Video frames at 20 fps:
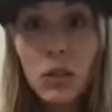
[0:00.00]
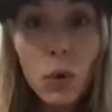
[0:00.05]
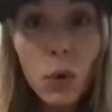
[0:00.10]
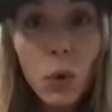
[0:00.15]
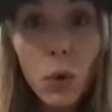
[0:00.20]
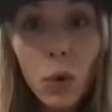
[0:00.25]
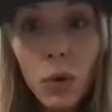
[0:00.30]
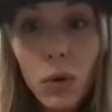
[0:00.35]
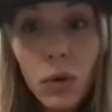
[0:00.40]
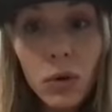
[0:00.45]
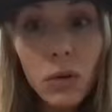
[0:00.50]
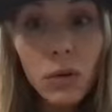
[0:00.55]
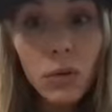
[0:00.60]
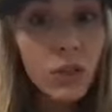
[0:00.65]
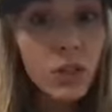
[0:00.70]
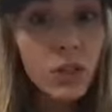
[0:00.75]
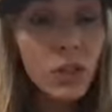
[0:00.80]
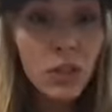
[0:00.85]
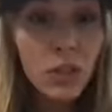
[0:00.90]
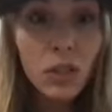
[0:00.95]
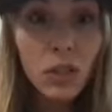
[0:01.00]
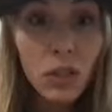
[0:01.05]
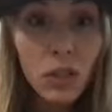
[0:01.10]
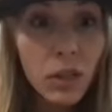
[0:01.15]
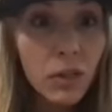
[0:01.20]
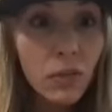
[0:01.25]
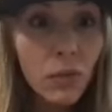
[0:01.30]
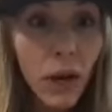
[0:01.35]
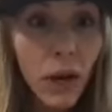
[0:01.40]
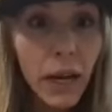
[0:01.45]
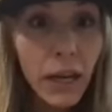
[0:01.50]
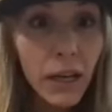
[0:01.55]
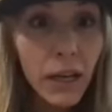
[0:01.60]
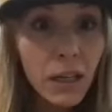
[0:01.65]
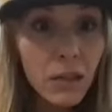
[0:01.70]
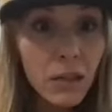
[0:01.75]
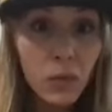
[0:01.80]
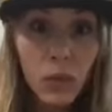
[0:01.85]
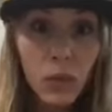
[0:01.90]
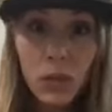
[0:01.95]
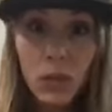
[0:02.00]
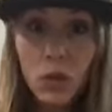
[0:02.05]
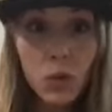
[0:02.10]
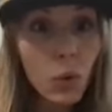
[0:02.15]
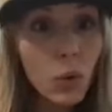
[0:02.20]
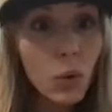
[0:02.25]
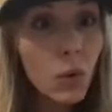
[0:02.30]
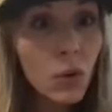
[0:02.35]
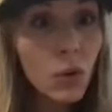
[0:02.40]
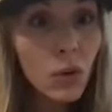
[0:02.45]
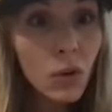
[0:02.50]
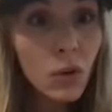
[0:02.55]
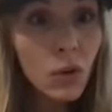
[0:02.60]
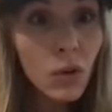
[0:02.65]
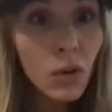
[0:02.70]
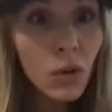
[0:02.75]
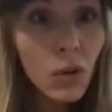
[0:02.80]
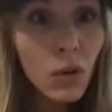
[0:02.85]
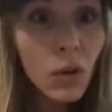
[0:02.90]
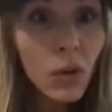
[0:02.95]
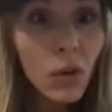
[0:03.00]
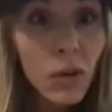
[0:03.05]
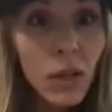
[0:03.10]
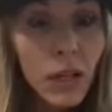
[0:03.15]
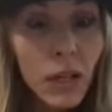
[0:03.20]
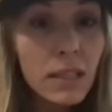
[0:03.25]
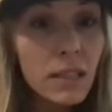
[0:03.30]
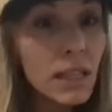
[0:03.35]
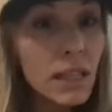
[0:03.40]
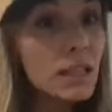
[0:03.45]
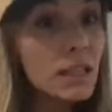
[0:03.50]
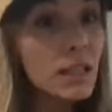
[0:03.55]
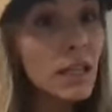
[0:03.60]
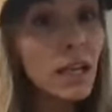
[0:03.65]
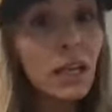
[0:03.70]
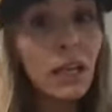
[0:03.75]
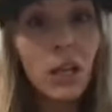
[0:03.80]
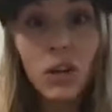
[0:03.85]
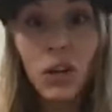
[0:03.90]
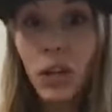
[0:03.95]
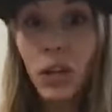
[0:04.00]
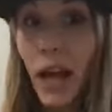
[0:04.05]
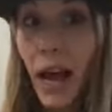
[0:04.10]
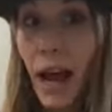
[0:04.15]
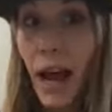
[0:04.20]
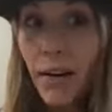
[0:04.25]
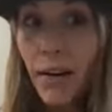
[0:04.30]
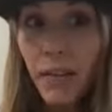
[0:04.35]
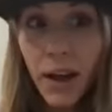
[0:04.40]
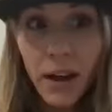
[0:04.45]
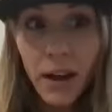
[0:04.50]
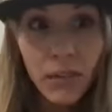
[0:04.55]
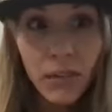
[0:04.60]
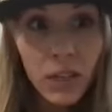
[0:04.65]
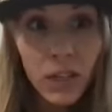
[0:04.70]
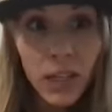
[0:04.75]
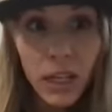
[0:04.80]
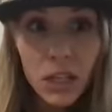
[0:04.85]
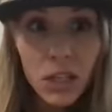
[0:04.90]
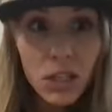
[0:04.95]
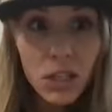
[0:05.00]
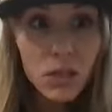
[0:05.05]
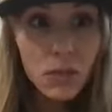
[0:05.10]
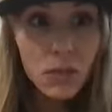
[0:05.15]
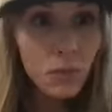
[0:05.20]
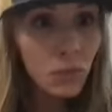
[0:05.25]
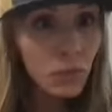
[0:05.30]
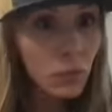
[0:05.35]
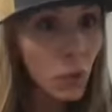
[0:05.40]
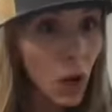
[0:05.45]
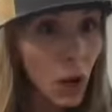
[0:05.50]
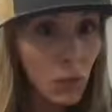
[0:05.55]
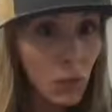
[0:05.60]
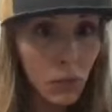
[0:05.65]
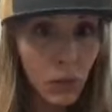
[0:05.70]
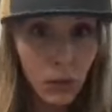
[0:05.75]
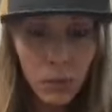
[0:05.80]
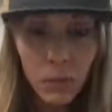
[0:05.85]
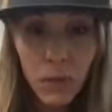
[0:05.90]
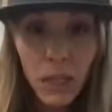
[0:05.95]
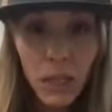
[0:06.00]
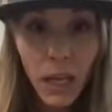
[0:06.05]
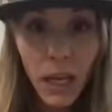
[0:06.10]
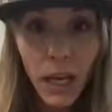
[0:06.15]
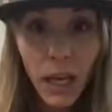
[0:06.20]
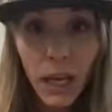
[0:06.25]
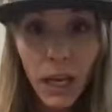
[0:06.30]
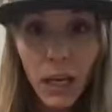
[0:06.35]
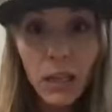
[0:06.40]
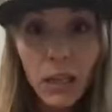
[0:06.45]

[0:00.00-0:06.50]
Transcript: cool, which is good, right? Because when it's cool, it's less likely you're gonna have avalanche problems, okay,